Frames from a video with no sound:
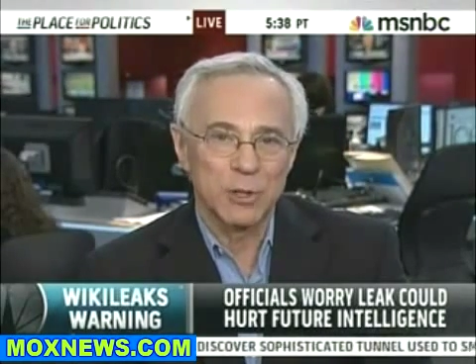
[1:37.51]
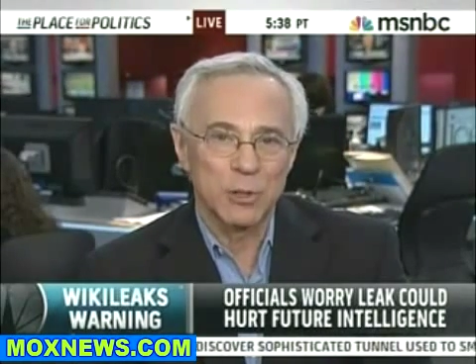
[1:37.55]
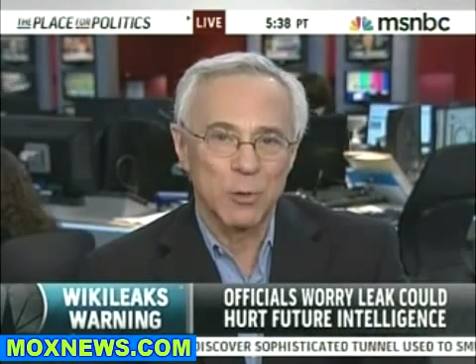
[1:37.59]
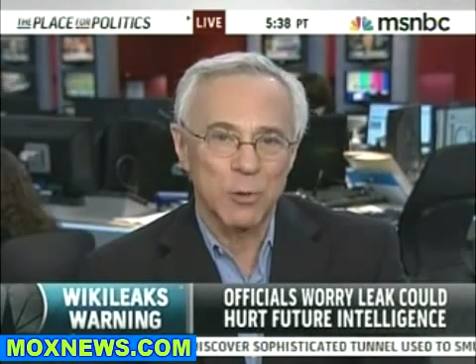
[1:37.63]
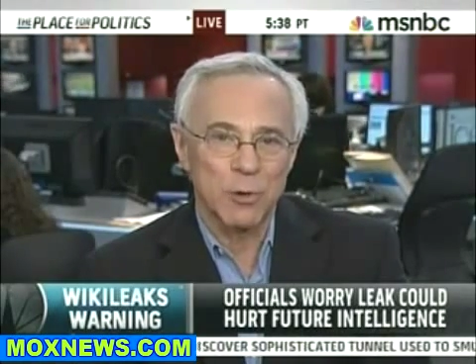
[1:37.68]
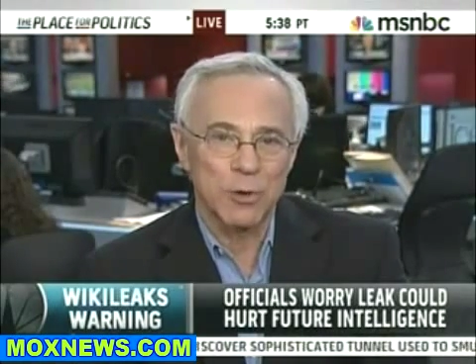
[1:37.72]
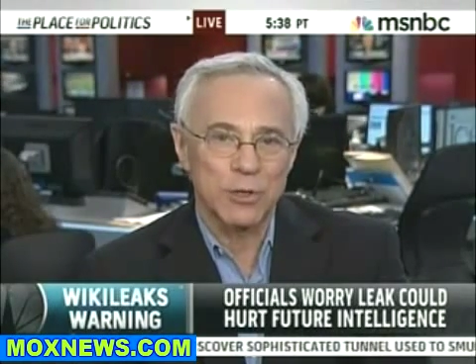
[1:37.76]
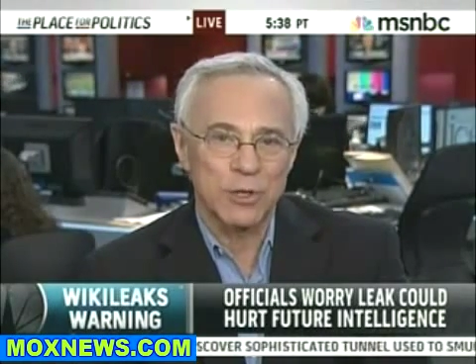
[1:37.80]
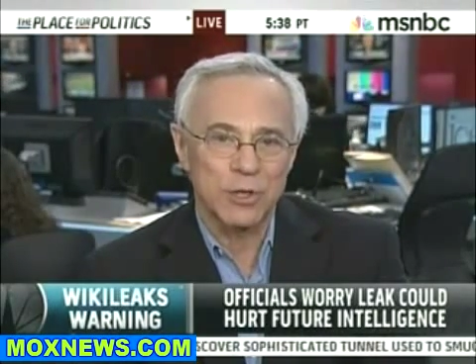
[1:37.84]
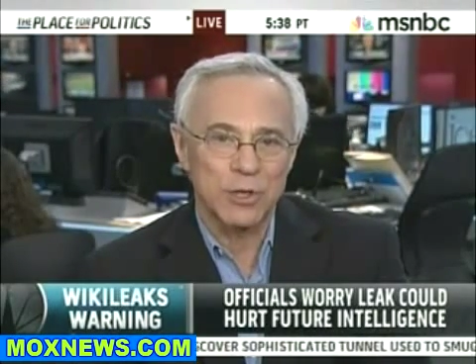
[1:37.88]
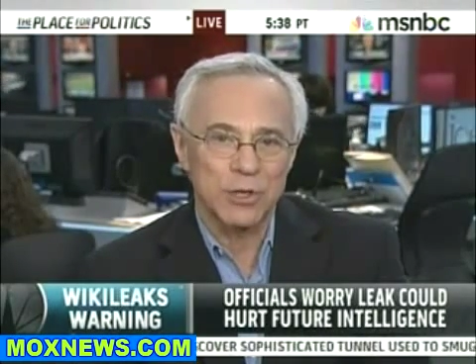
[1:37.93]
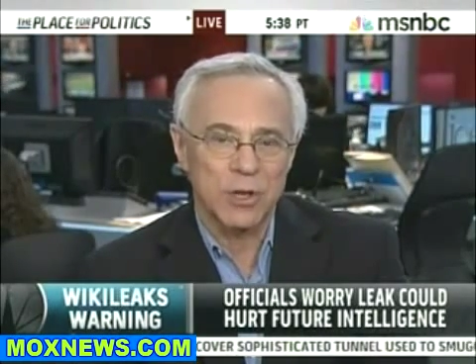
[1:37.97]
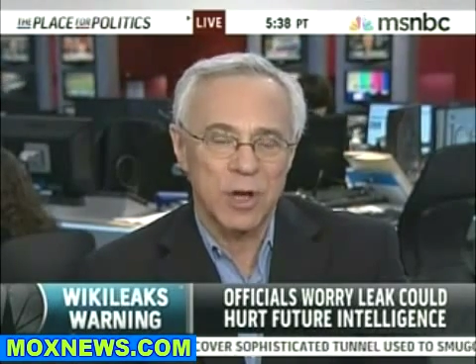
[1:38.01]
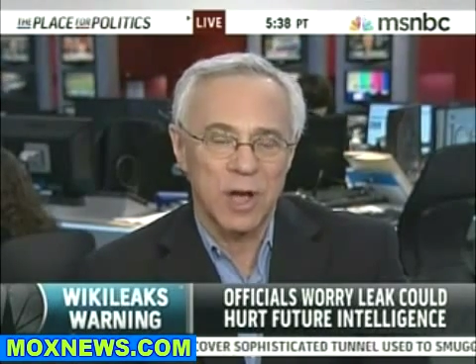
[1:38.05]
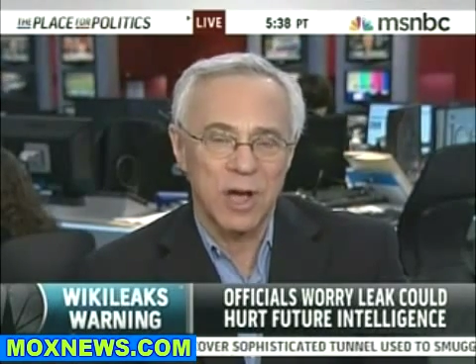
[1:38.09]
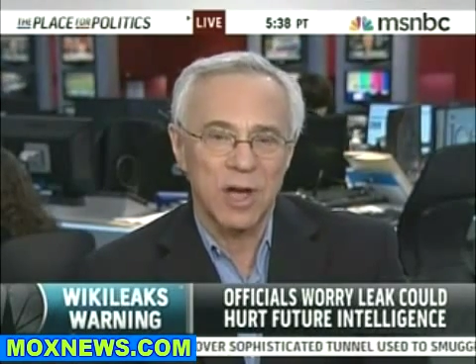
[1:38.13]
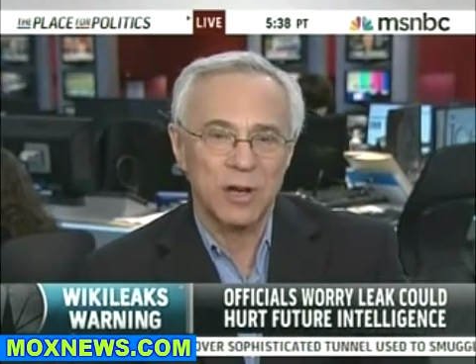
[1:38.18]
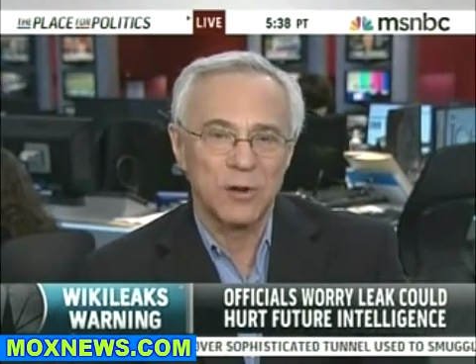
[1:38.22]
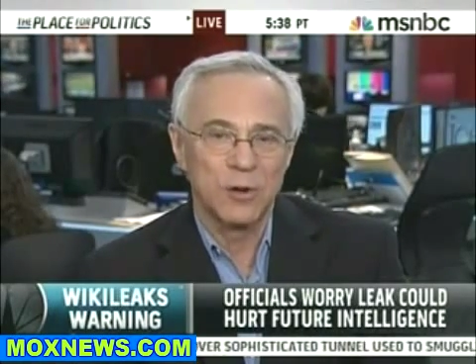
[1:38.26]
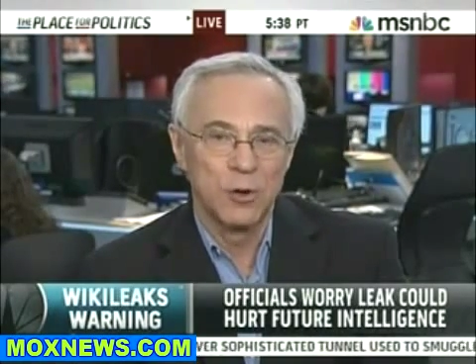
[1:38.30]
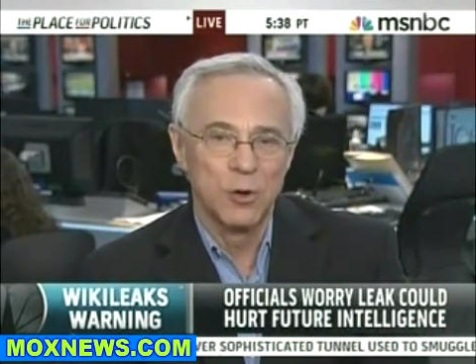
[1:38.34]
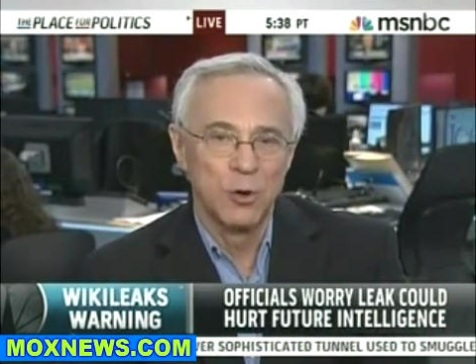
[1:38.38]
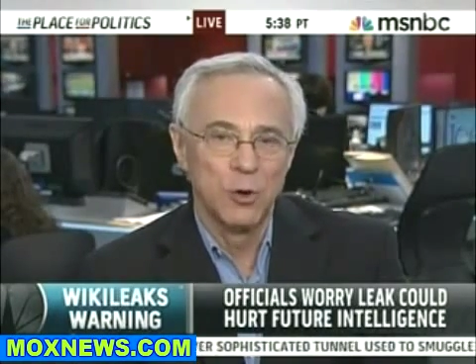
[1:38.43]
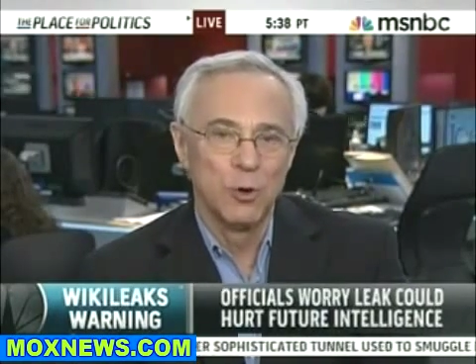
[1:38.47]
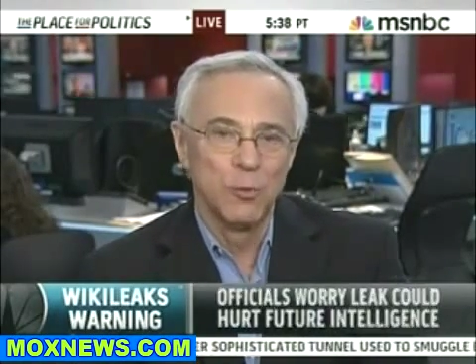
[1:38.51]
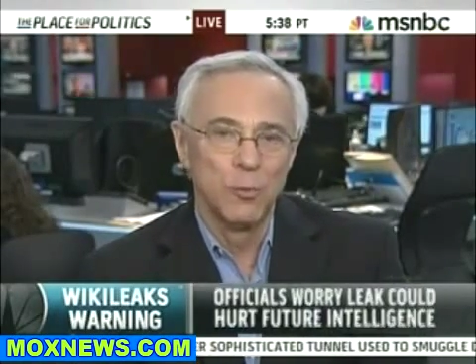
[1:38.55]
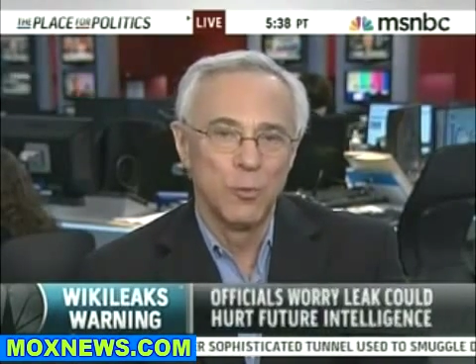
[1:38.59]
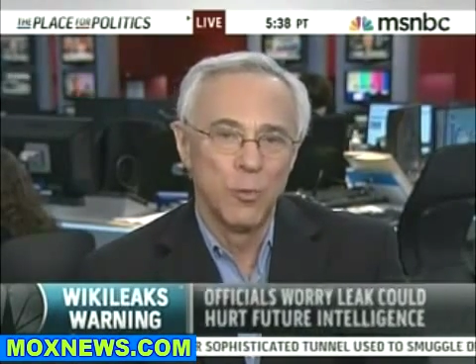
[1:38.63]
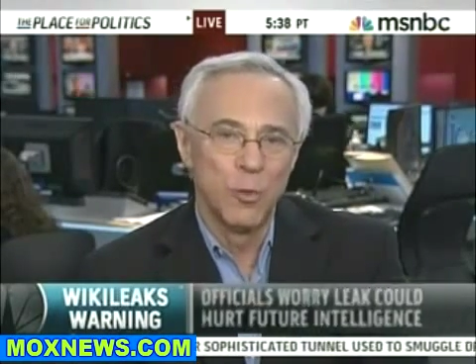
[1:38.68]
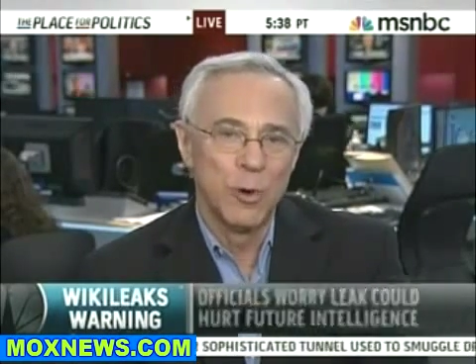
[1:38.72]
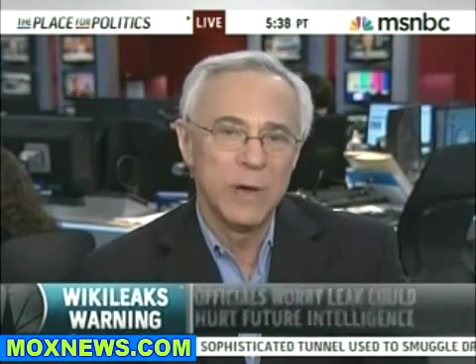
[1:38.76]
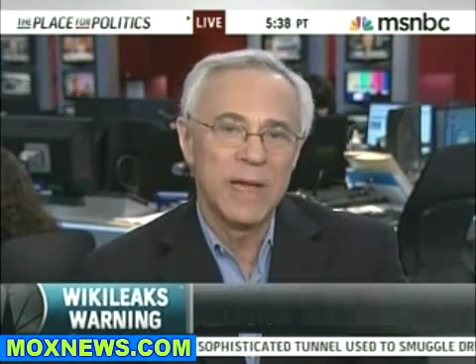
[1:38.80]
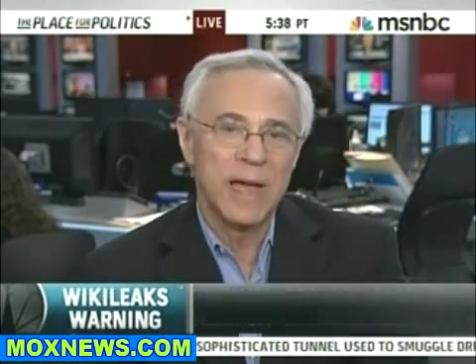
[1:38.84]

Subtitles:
sources on whom